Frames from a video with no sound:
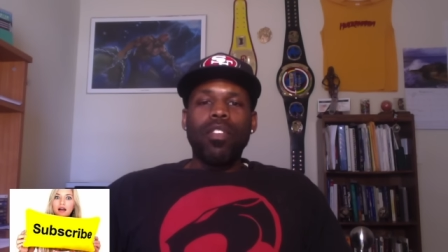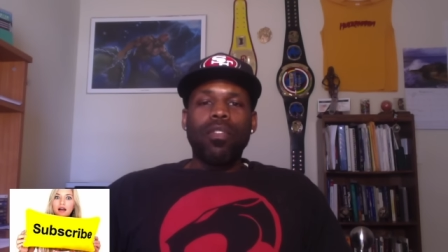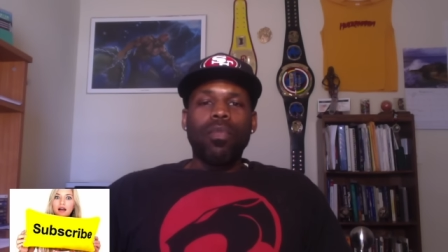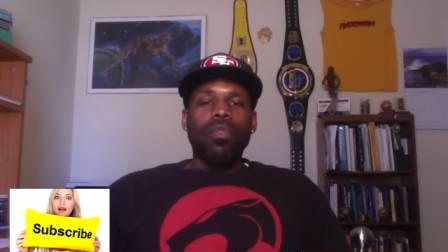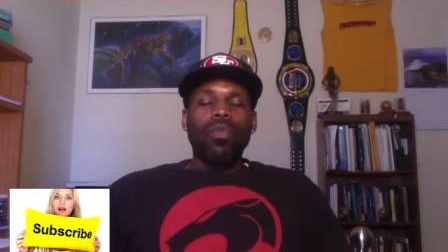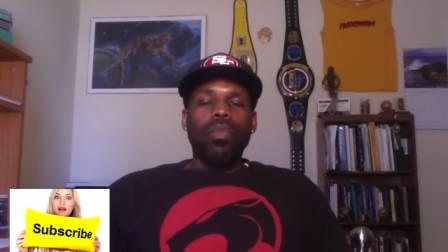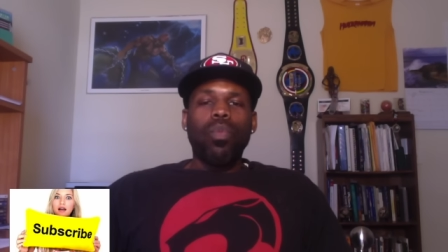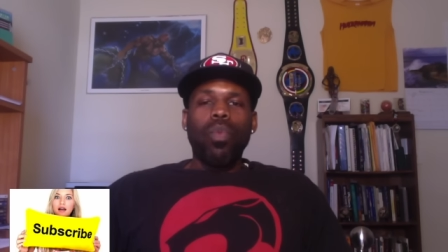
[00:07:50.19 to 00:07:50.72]
This
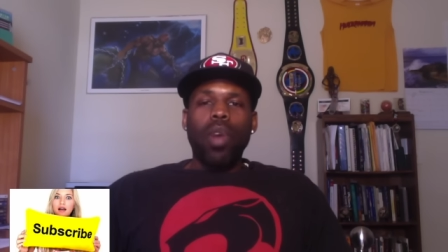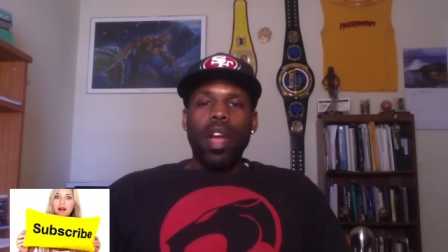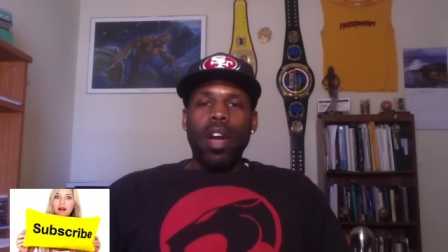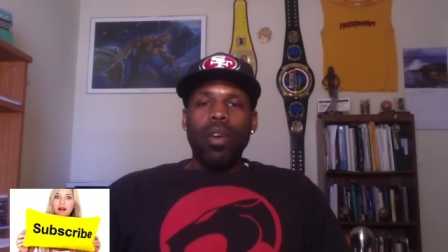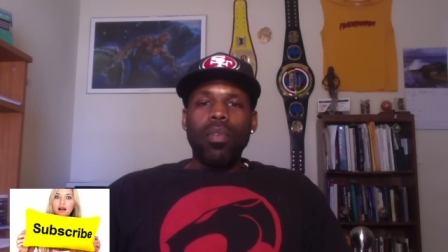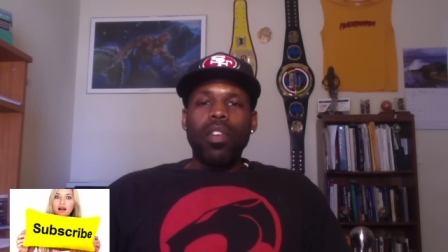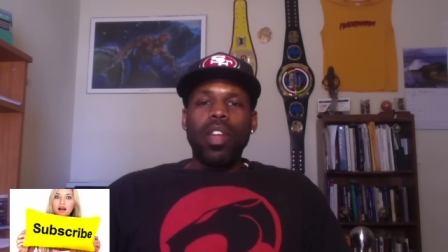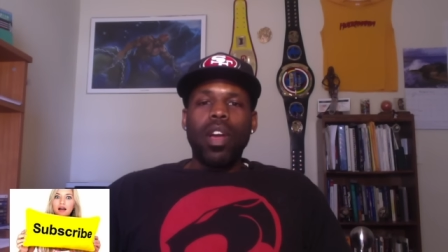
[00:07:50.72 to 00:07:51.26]
was
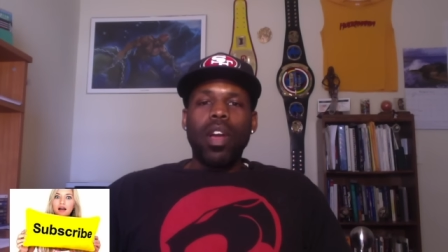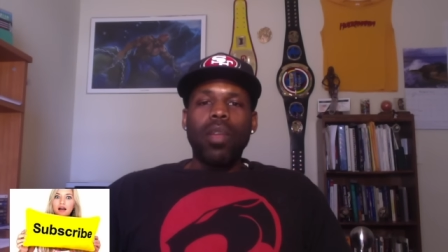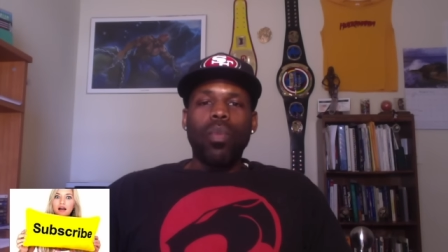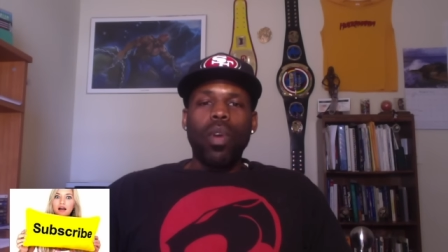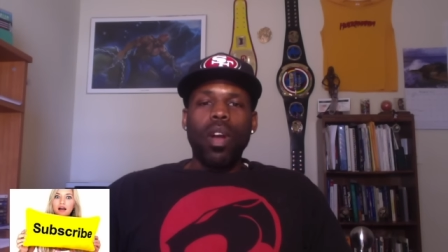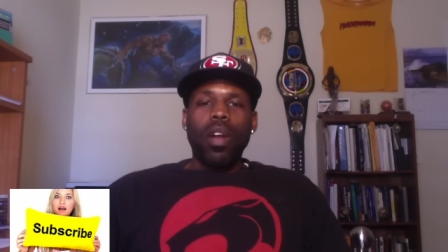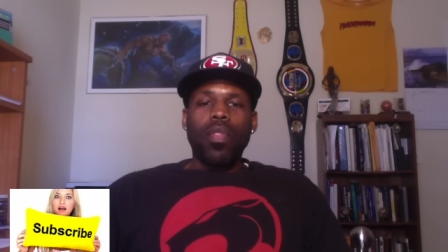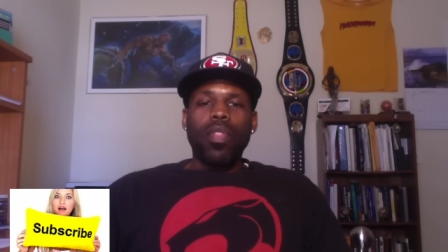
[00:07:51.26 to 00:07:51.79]
well
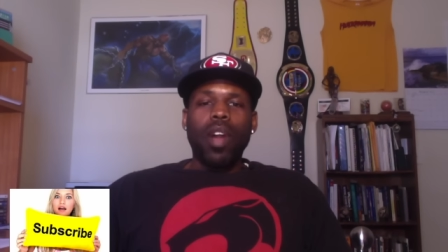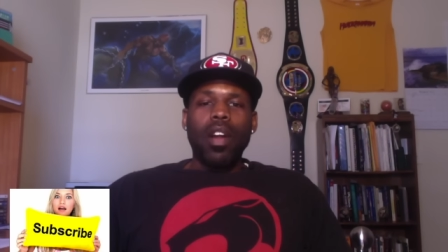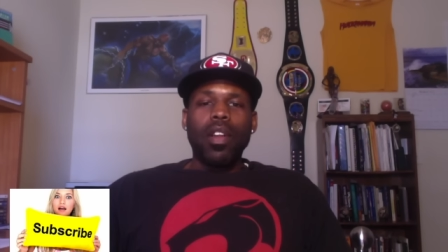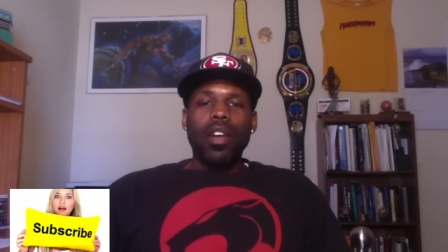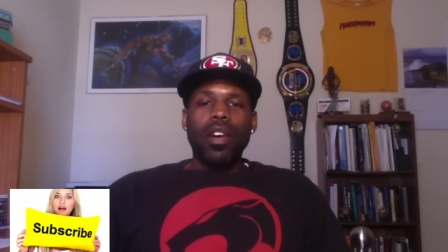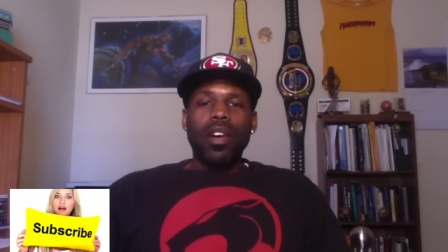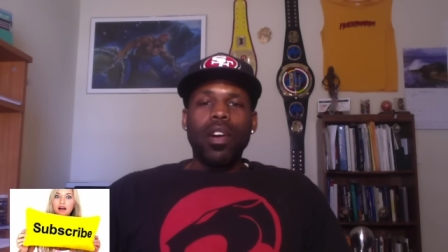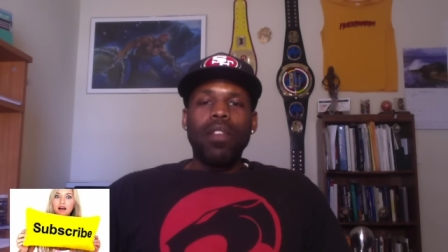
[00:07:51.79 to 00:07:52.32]
done, well
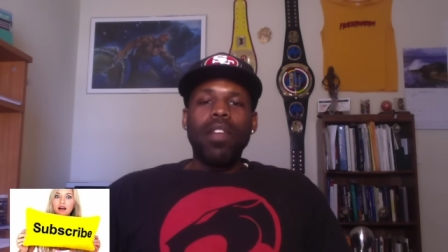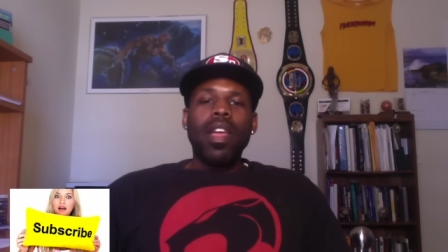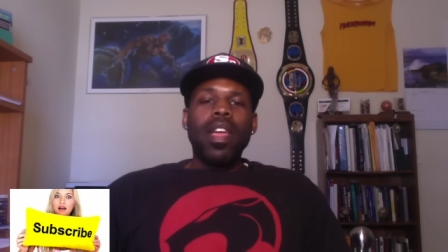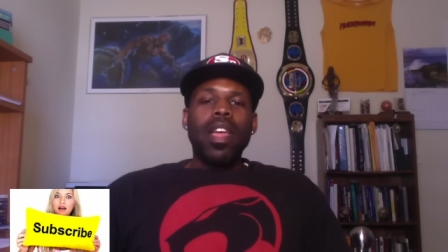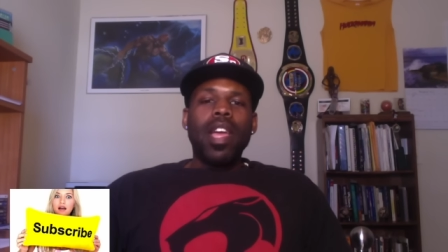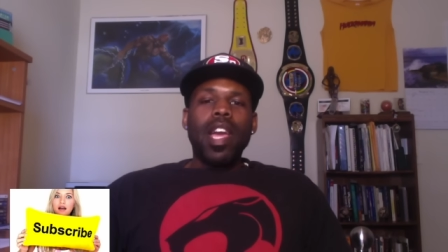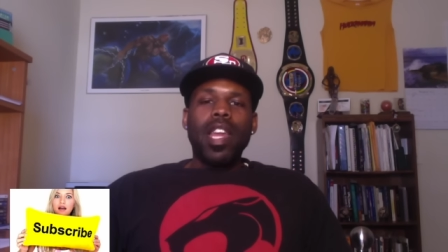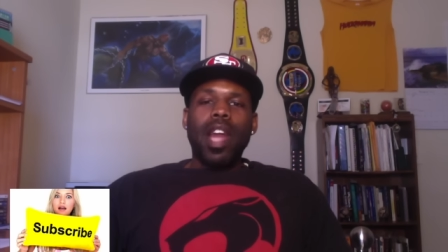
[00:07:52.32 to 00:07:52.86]
thought of
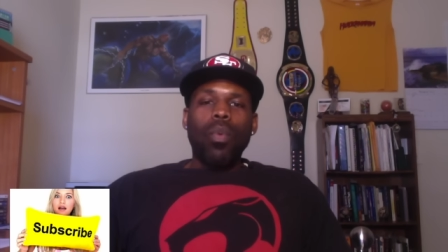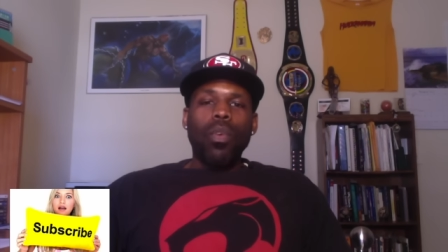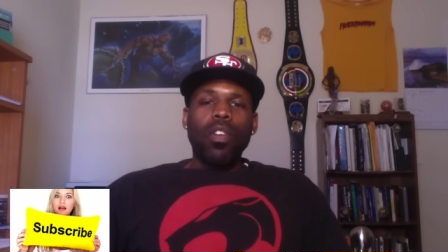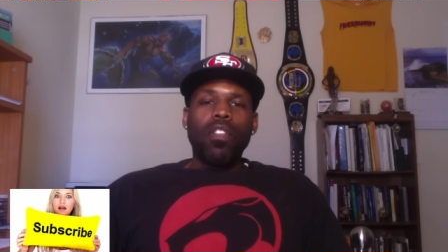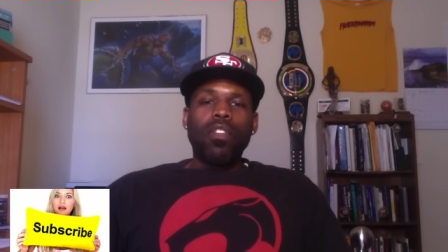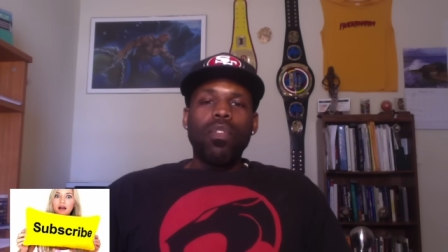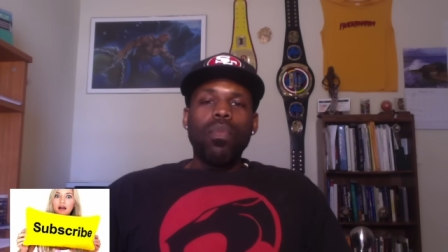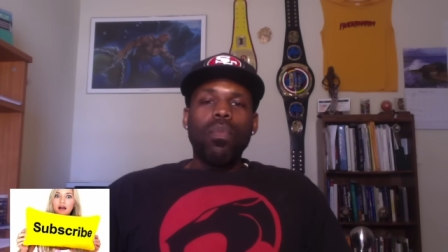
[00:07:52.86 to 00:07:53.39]
and I
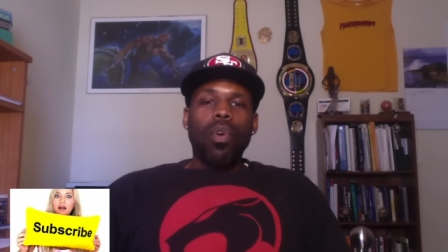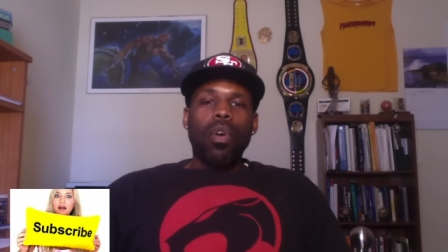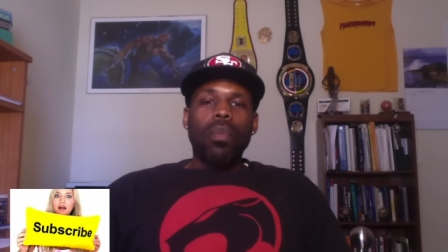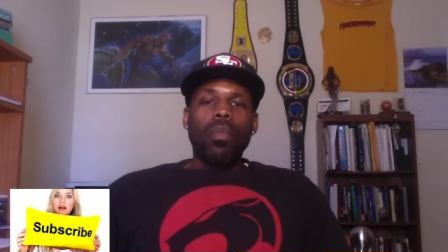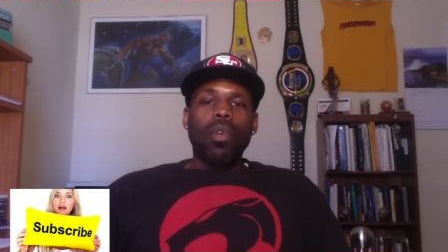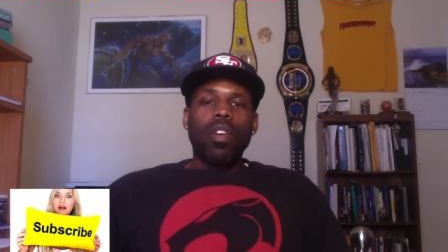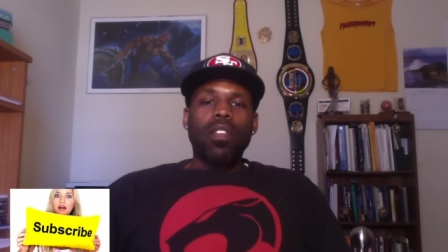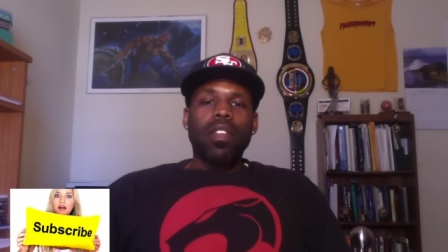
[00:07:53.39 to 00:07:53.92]
wish you more
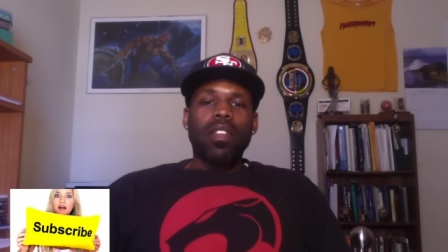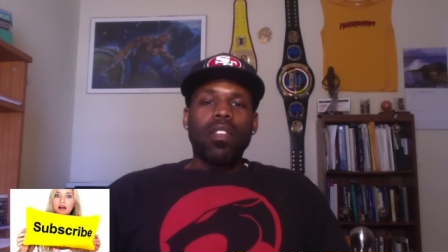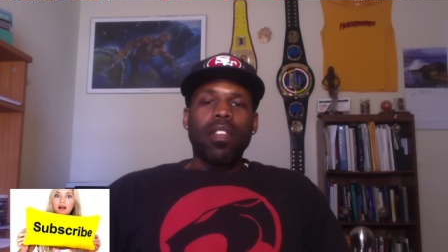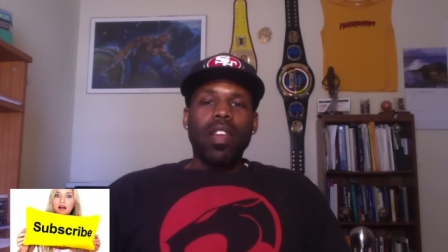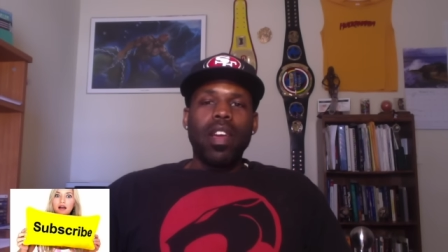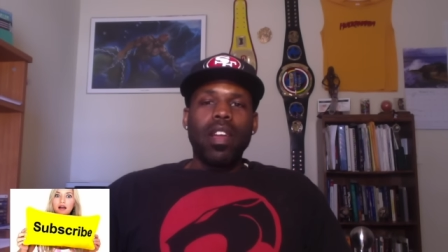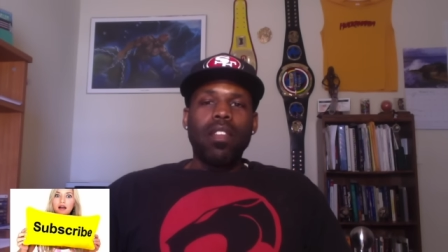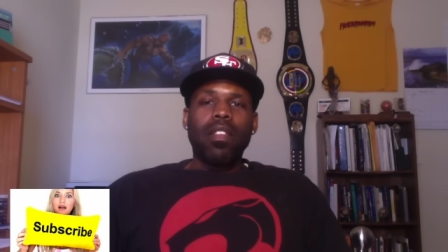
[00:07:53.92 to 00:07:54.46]
and more
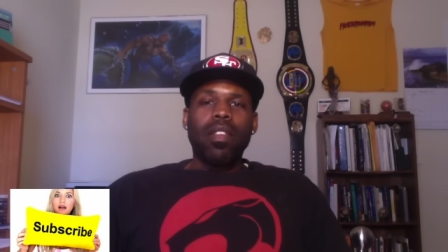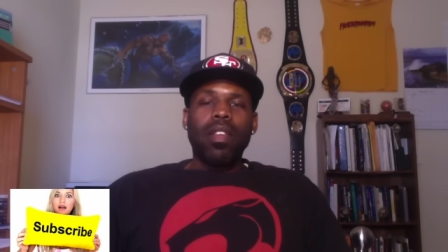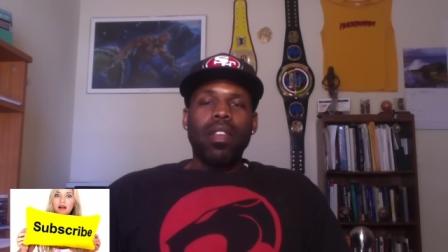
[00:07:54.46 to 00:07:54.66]
success.